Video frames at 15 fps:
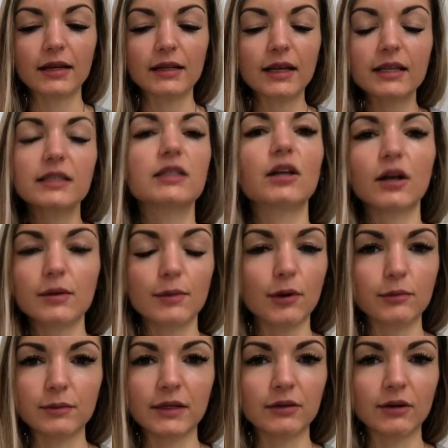it's not
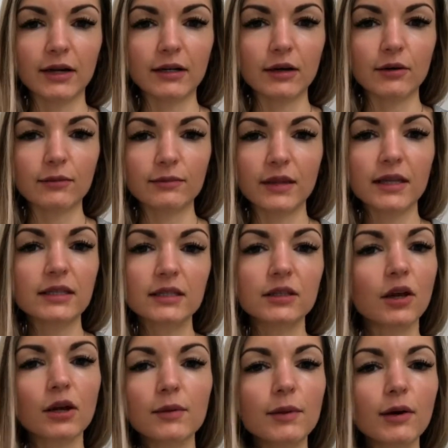about me right now. It's
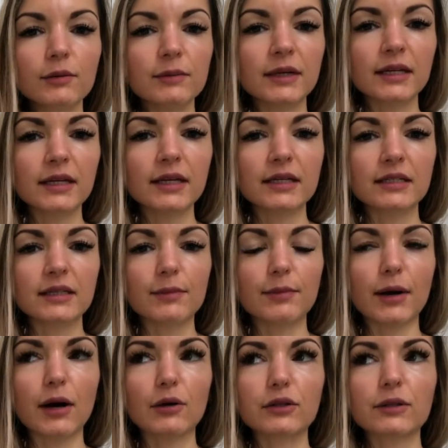not about me. It's
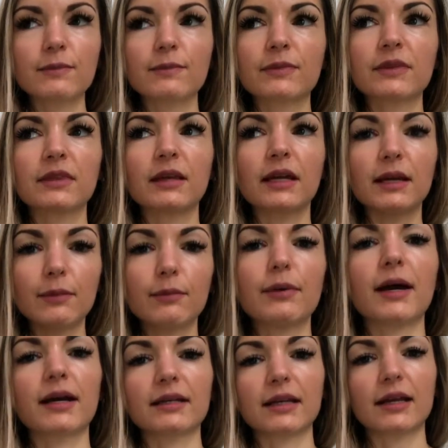about the
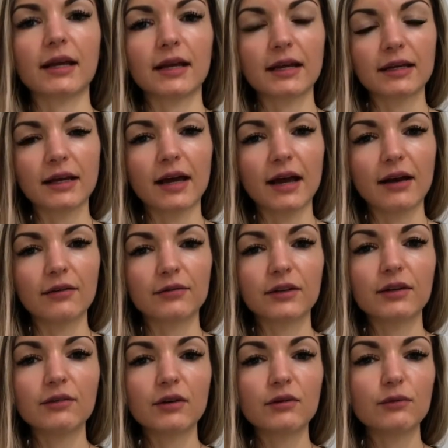impact that I can have,
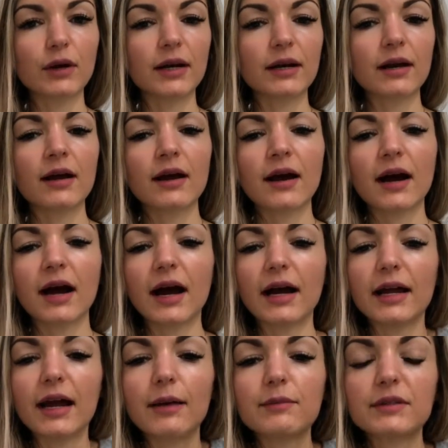even when
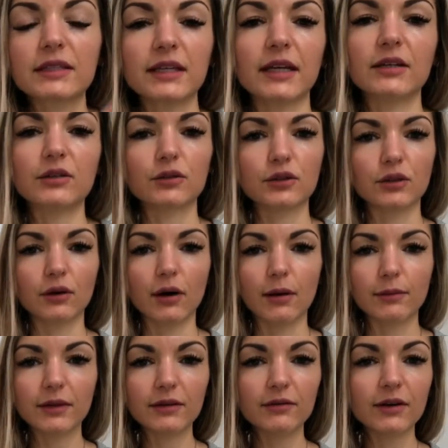I am scared to show
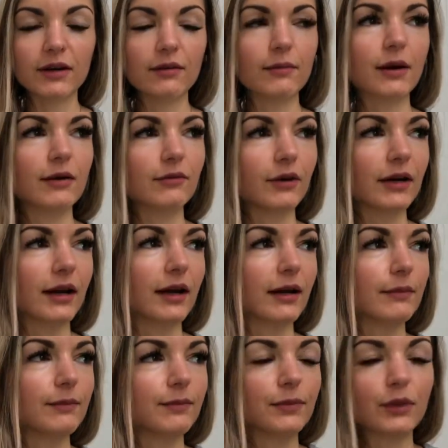up, even when
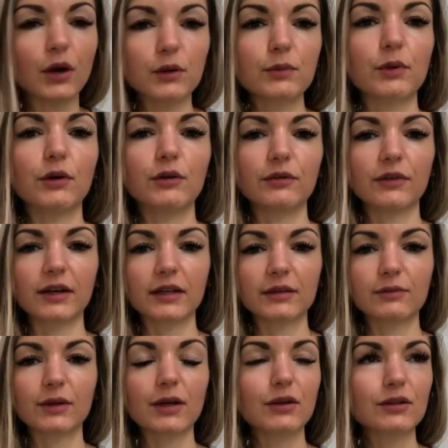I'm not
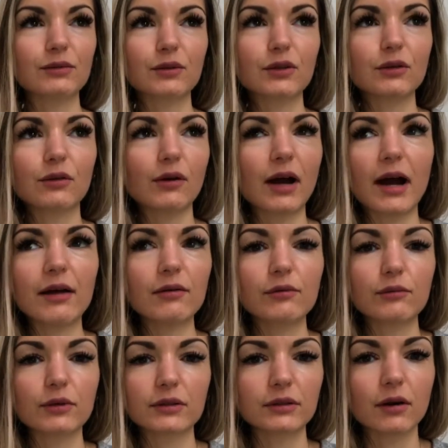perfect, because,
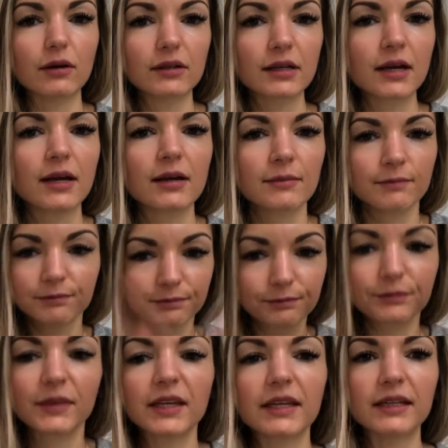Chiron was not
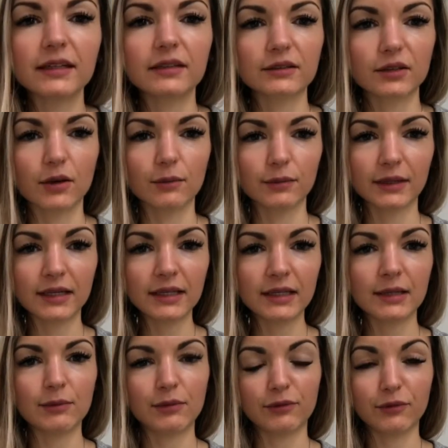healed
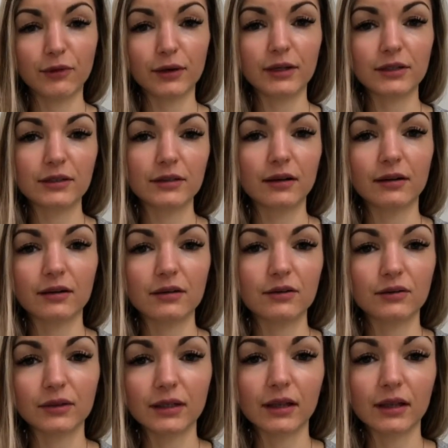completely before he started to heal